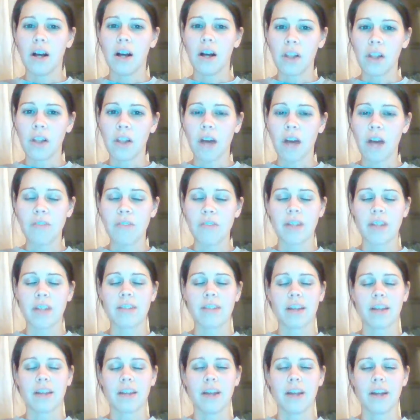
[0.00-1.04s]
a lot of things
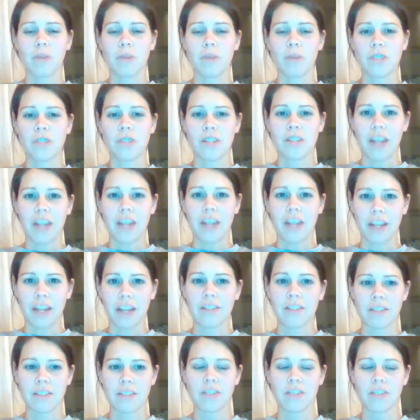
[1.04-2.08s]
that can help just
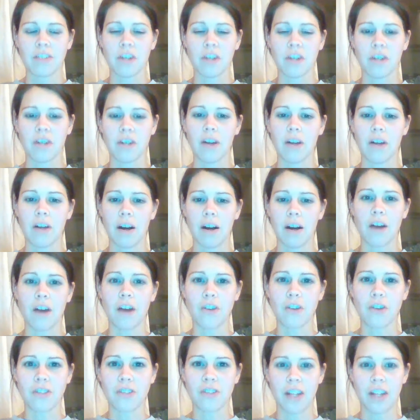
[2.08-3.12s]
enhance your
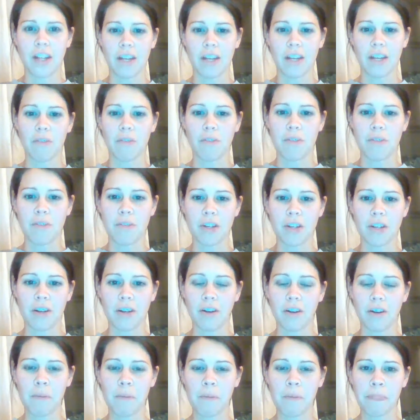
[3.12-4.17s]
understanding of the
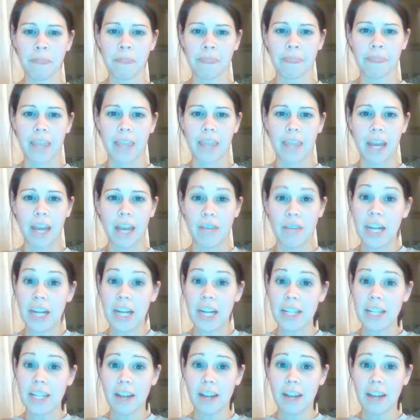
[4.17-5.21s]
material. If at
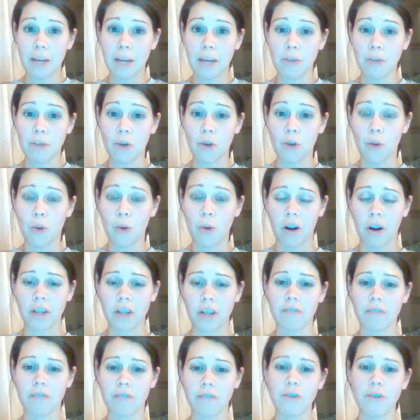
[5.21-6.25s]
any time you are
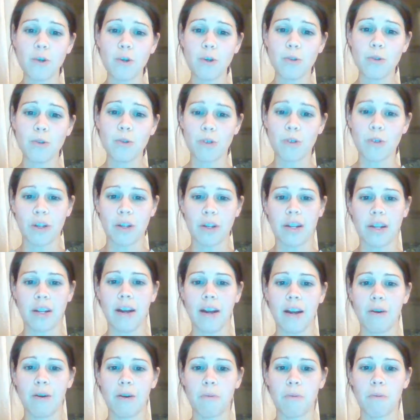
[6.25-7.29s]
confused or you need
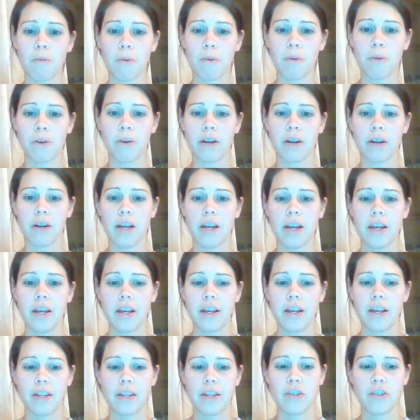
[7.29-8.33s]
help or
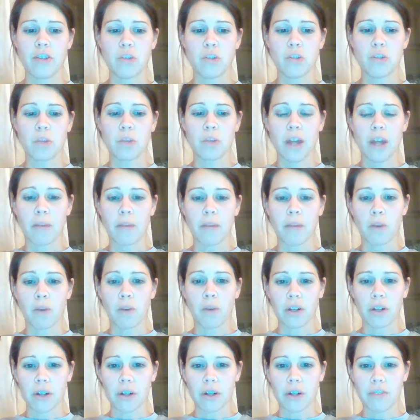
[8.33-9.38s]
you just would like
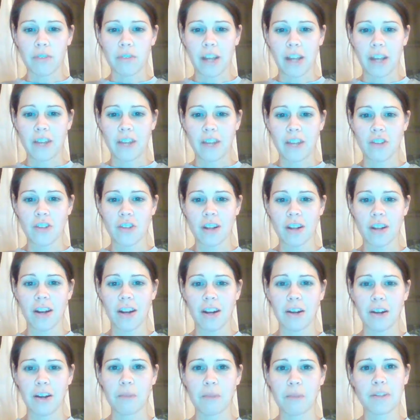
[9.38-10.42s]
more clarification on an
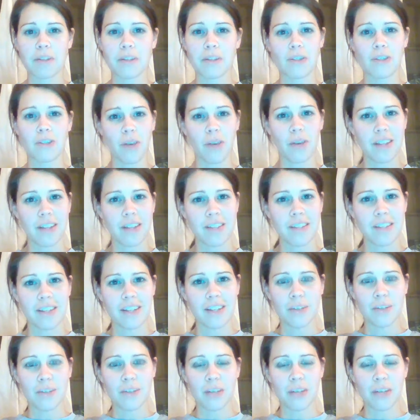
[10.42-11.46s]
area, please don't
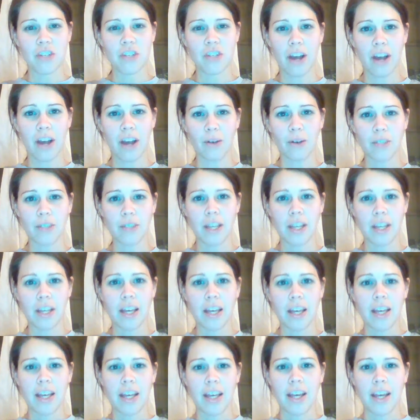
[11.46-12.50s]
hesitate to reach out.
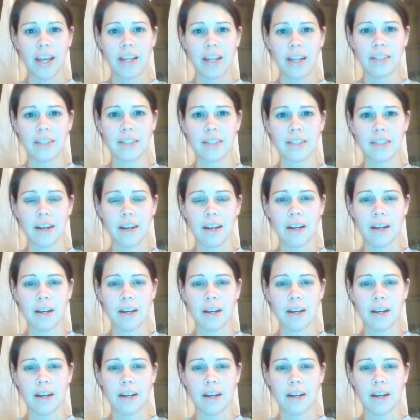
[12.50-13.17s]
And